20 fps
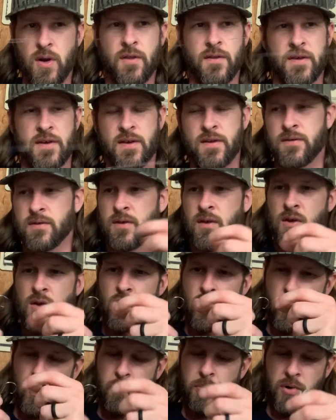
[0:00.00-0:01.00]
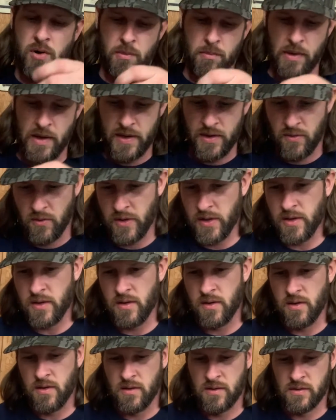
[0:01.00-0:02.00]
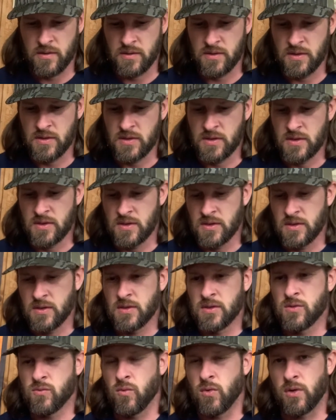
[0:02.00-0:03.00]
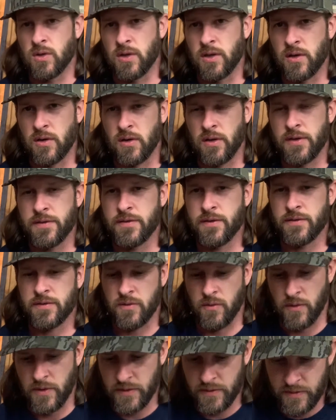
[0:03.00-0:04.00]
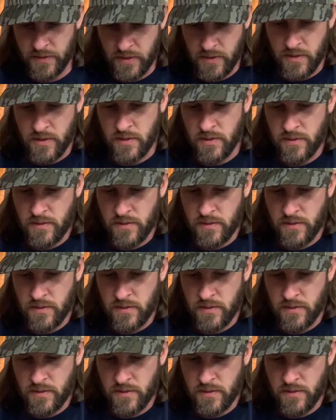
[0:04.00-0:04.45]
these, we'll put a bait on it. We're literally just going to